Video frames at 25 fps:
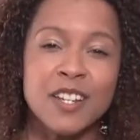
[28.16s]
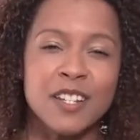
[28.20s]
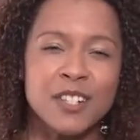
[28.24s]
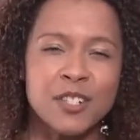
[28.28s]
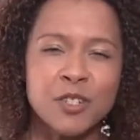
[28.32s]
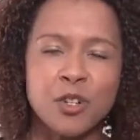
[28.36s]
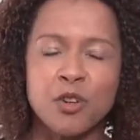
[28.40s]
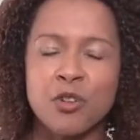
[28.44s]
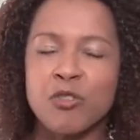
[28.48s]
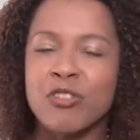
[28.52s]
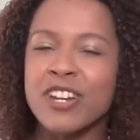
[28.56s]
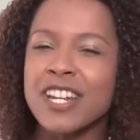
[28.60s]

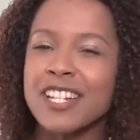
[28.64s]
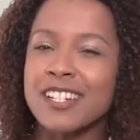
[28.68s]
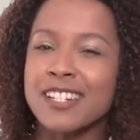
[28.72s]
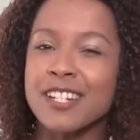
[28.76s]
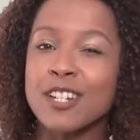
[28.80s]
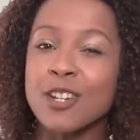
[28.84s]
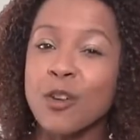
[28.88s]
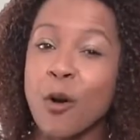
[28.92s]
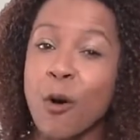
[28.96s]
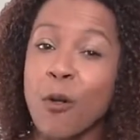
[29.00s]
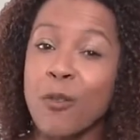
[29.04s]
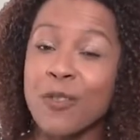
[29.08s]
Story is
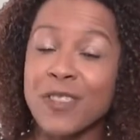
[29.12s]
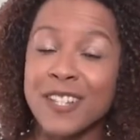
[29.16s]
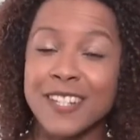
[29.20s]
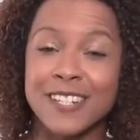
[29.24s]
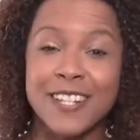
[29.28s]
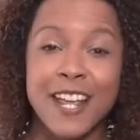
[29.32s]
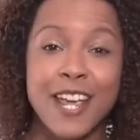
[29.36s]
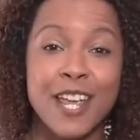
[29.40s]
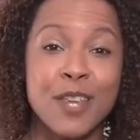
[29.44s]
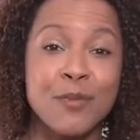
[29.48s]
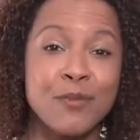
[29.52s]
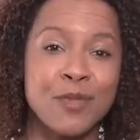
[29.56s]
not the
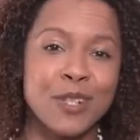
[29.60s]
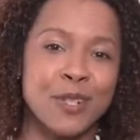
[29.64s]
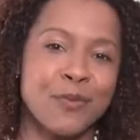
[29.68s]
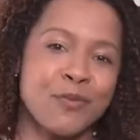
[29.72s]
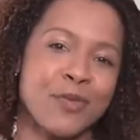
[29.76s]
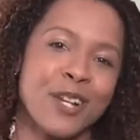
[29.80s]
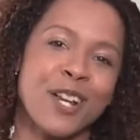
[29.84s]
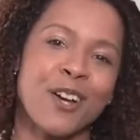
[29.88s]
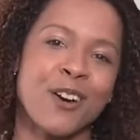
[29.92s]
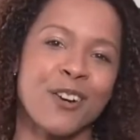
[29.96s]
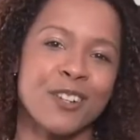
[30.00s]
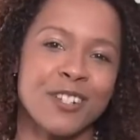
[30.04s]
same as
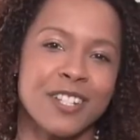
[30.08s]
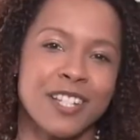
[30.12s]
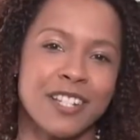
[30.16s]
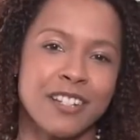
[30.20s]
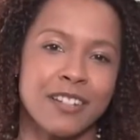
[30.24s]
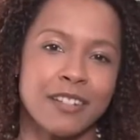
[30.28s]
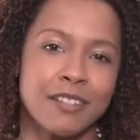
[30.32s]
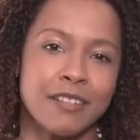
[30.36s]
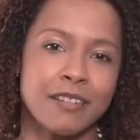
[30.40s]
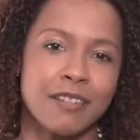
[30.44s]
plot.